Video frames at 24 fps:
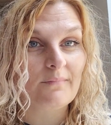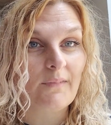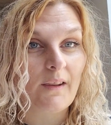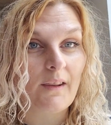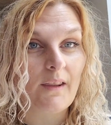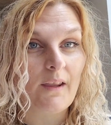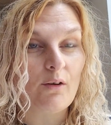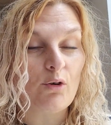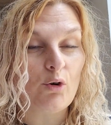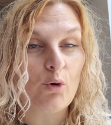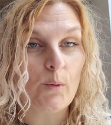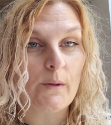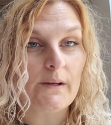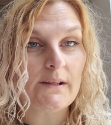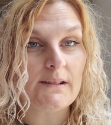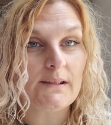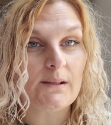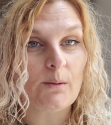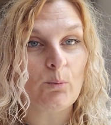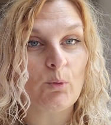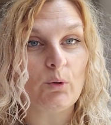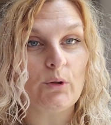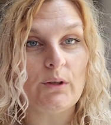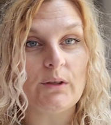they're always
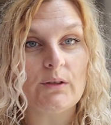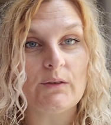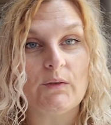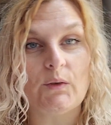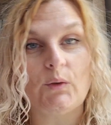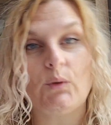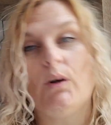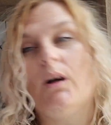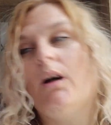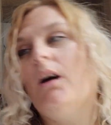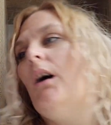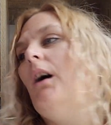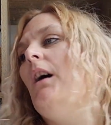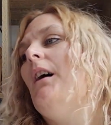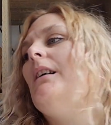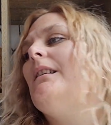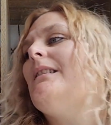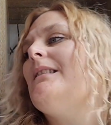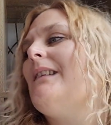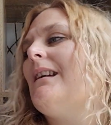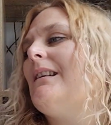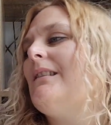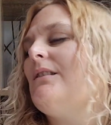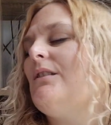somewhat useful. I
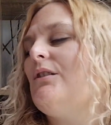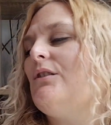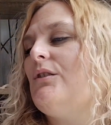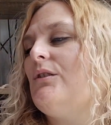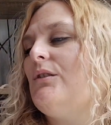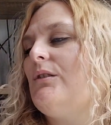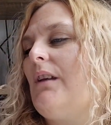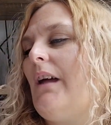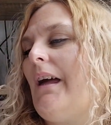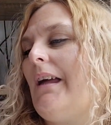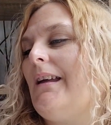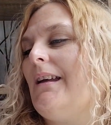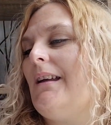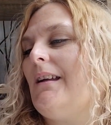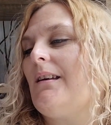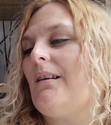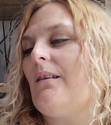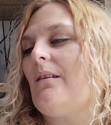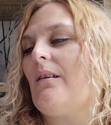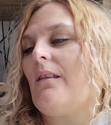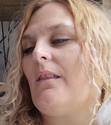tend to take